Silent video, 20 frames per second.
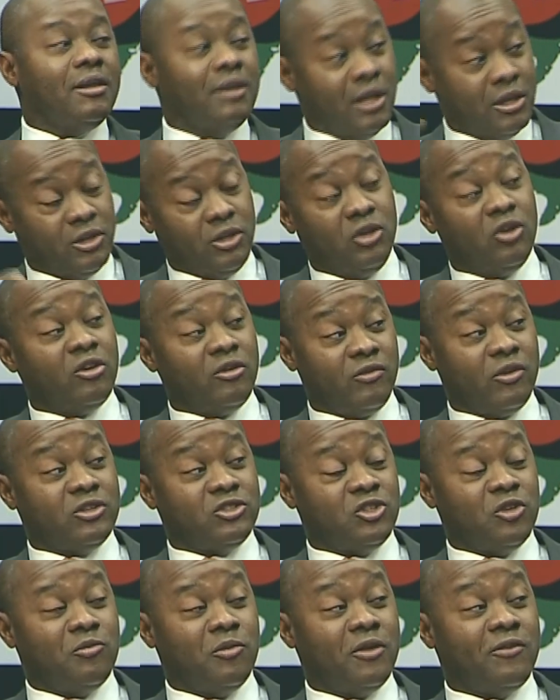Now, the
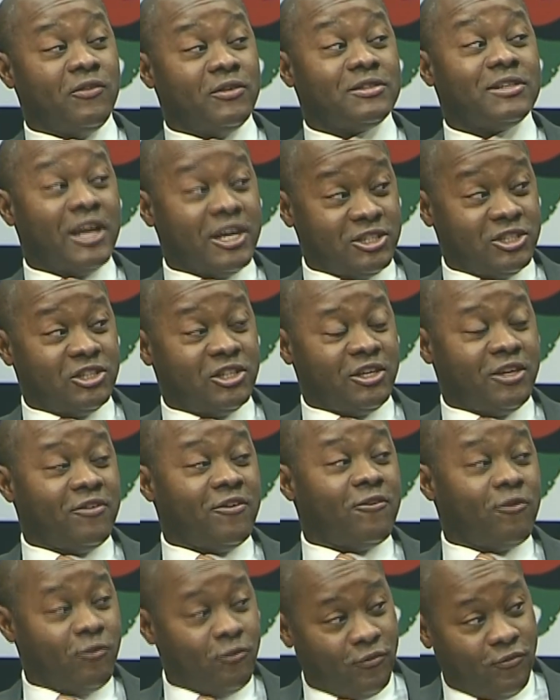University of Memphis actually
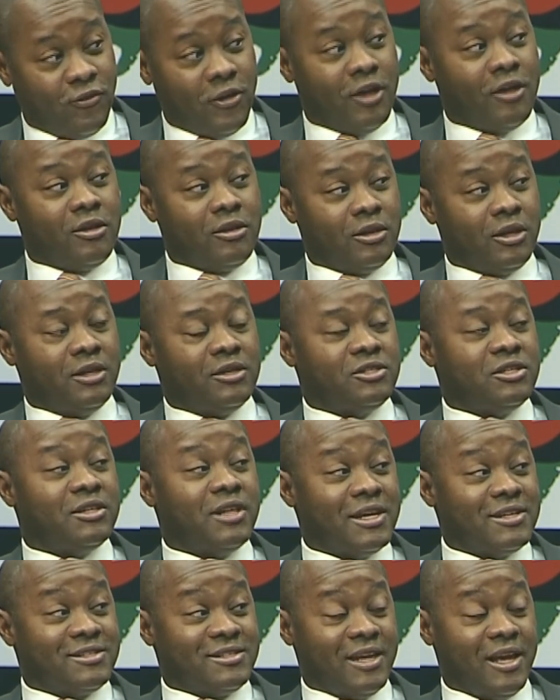fell into
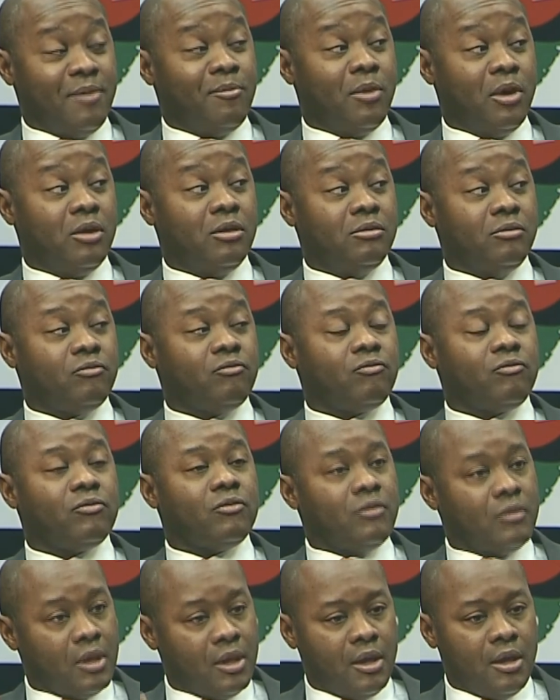that same mode.
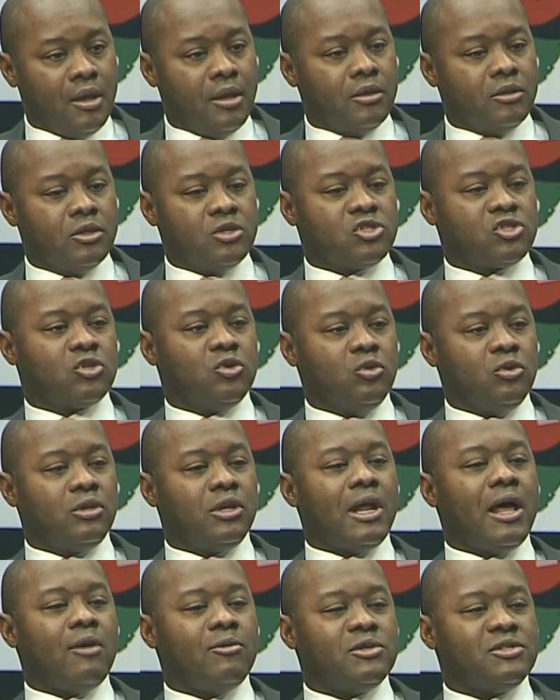Mm-hmm. The school
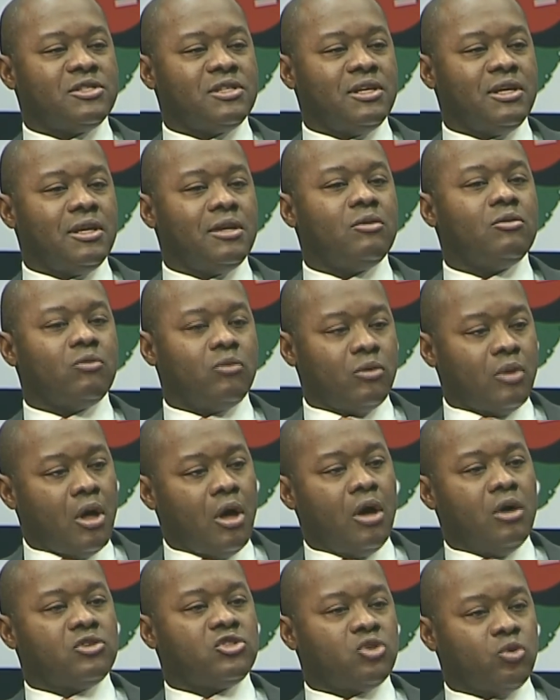that I was in,
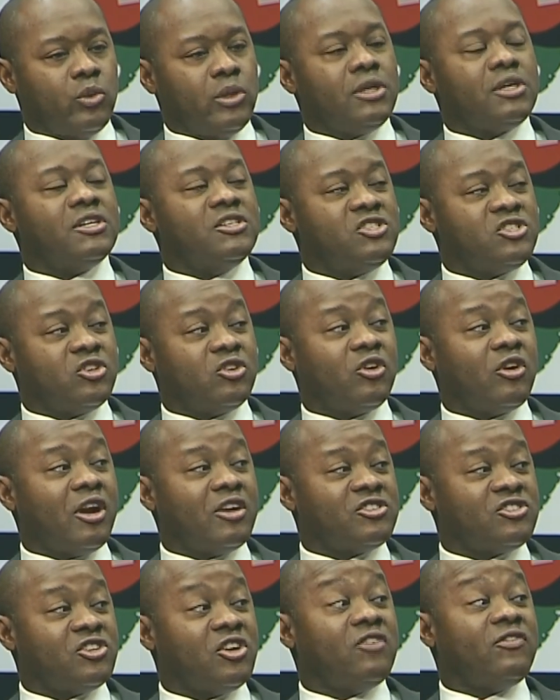also, we consider
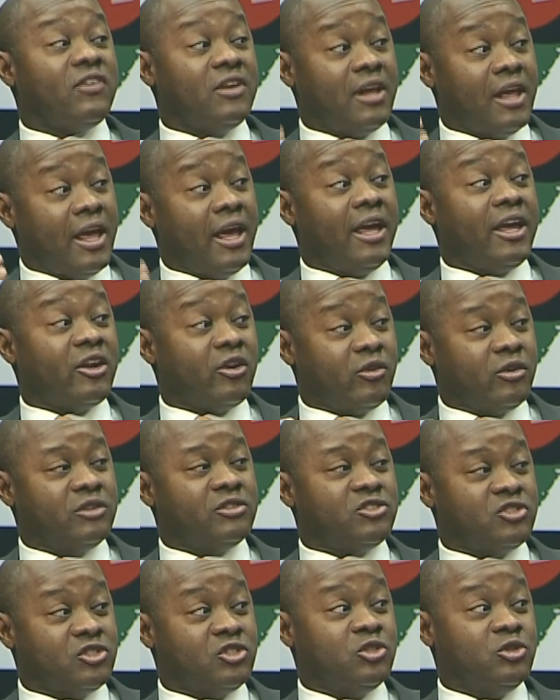ourselves an anchor
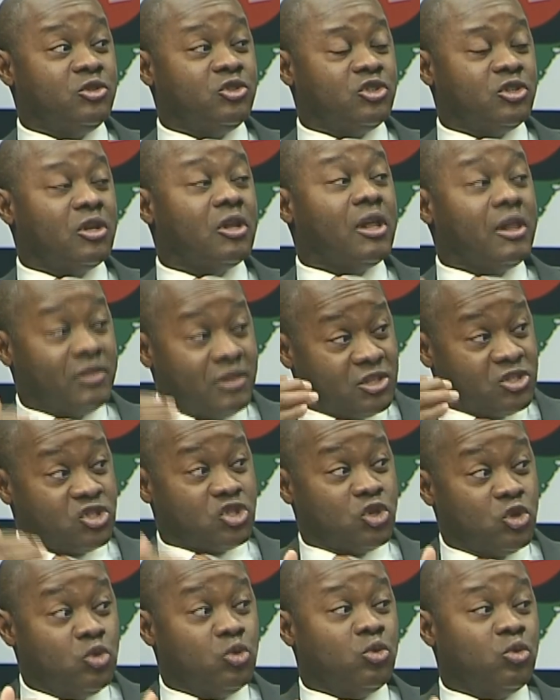institution, the
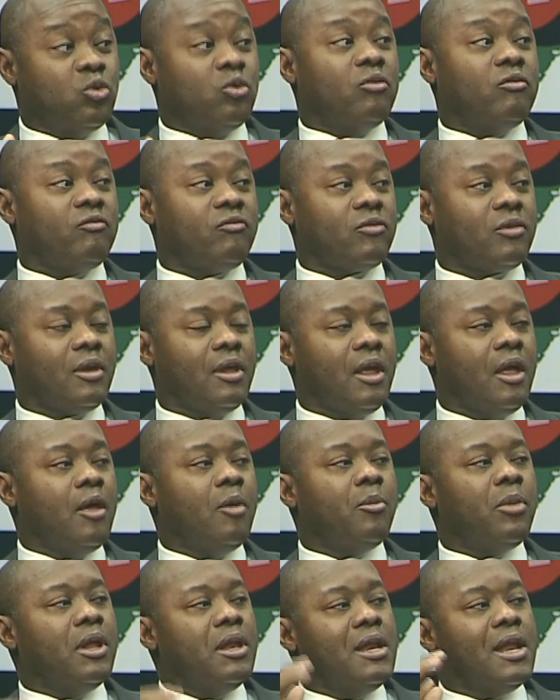school,
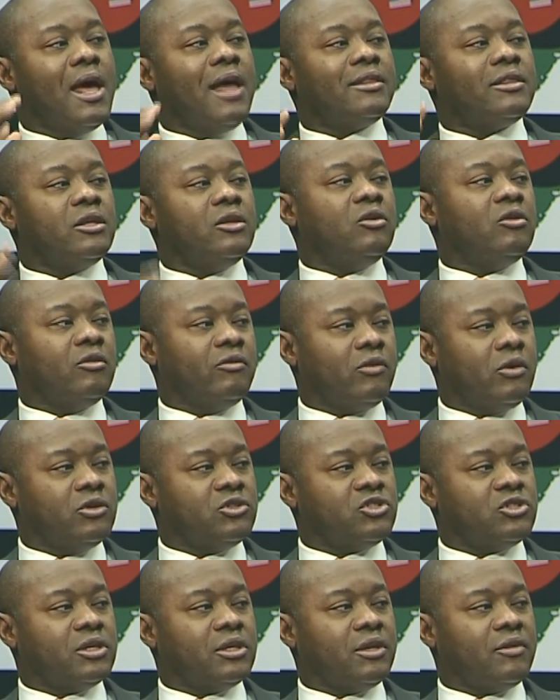okay. but not the
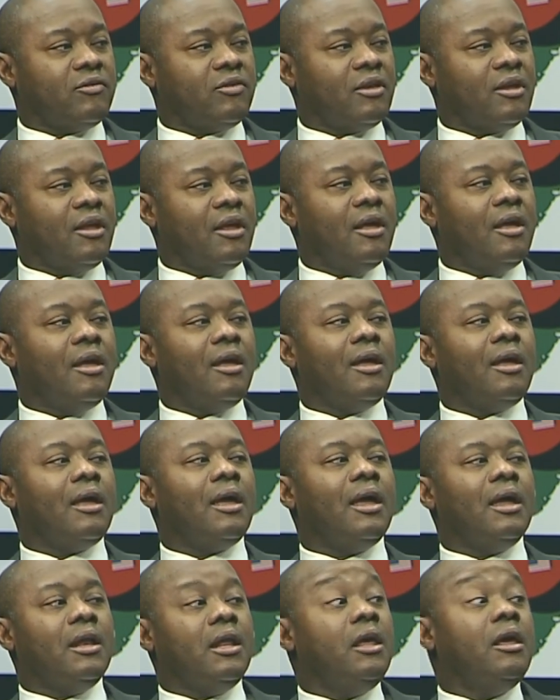university. Gotcha.
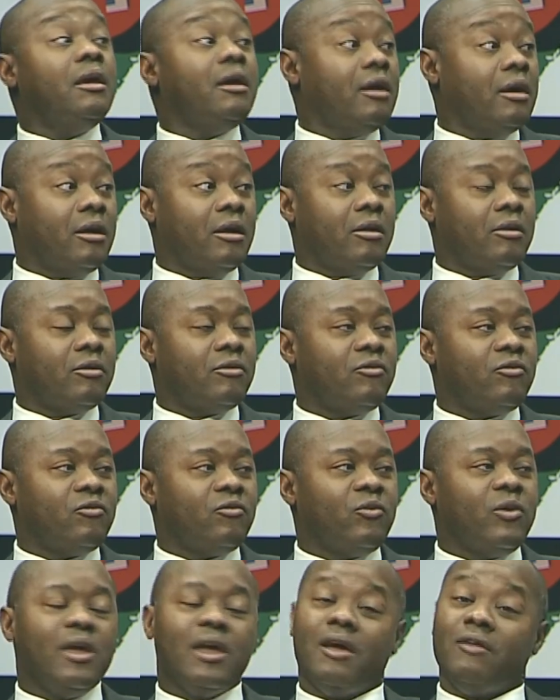And here
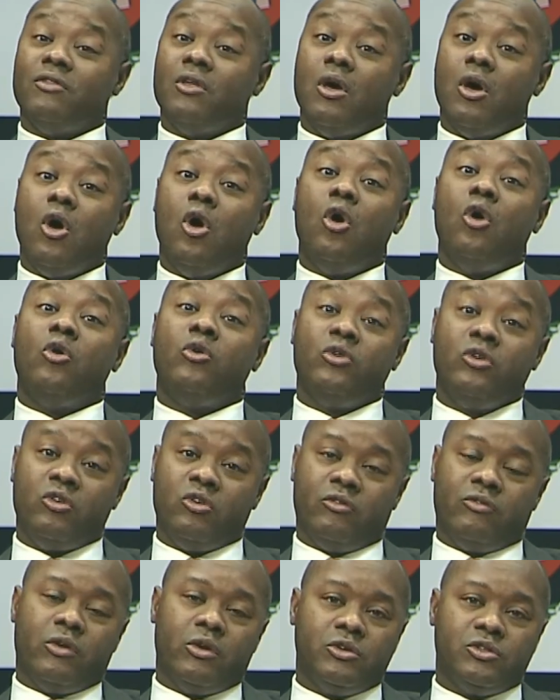we have the whole
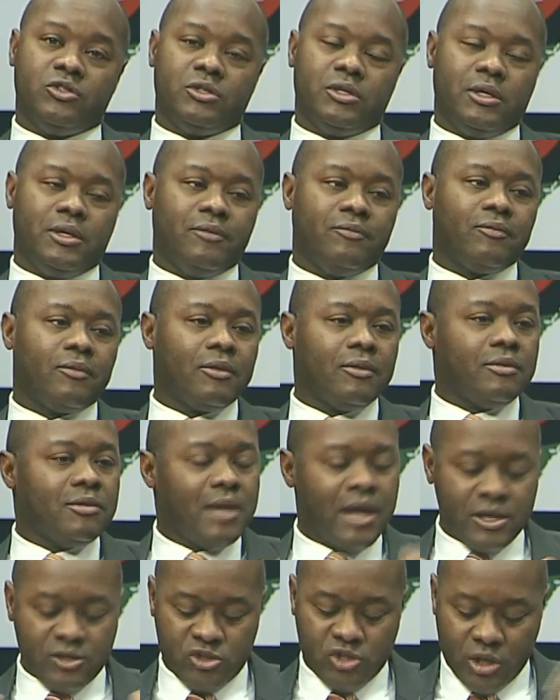university.
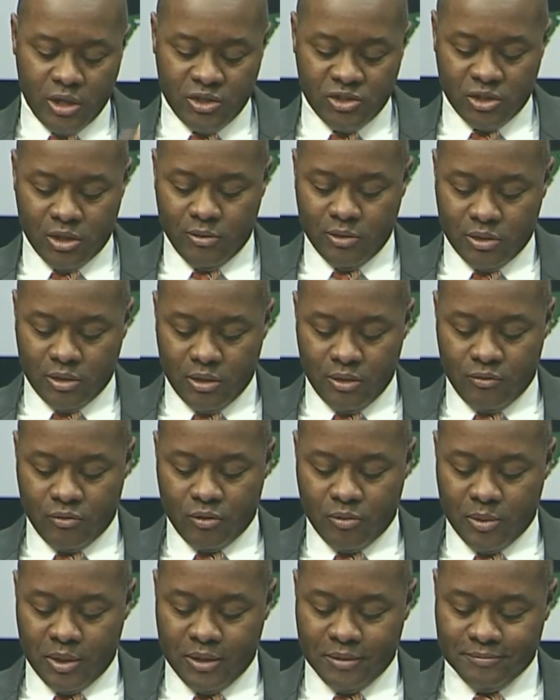That changed everything
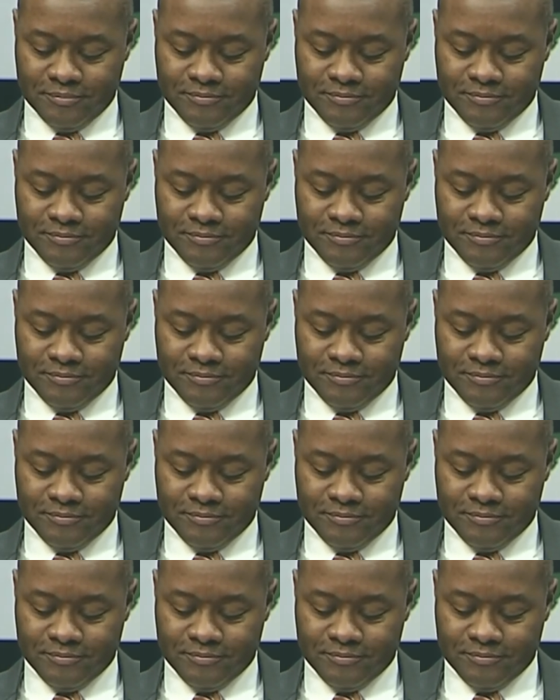for me.